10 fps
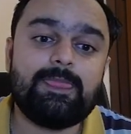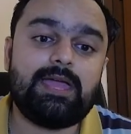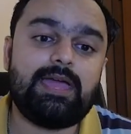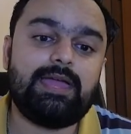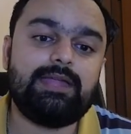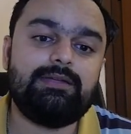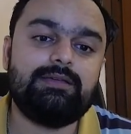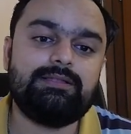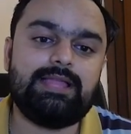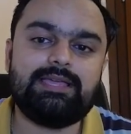and
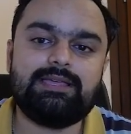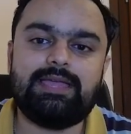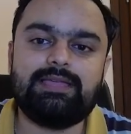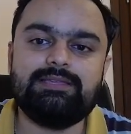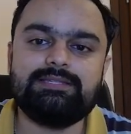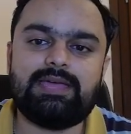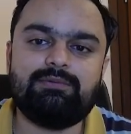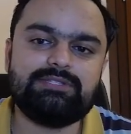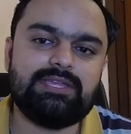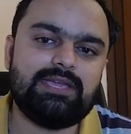like this I
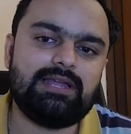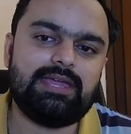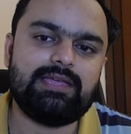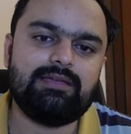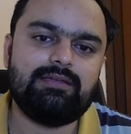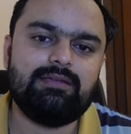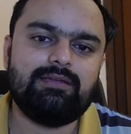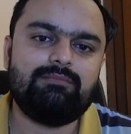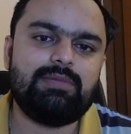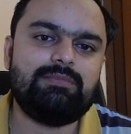was thinking like
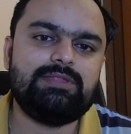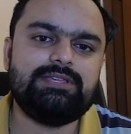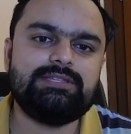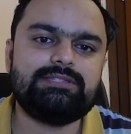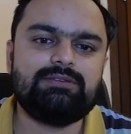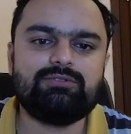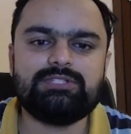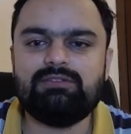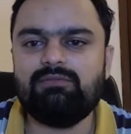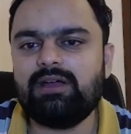maybe this rook
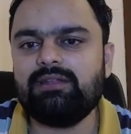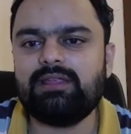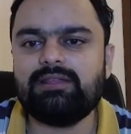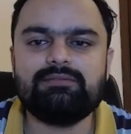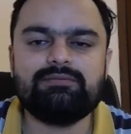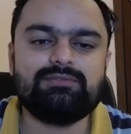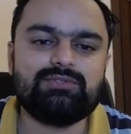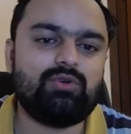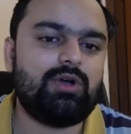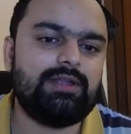c1 and
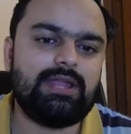so on.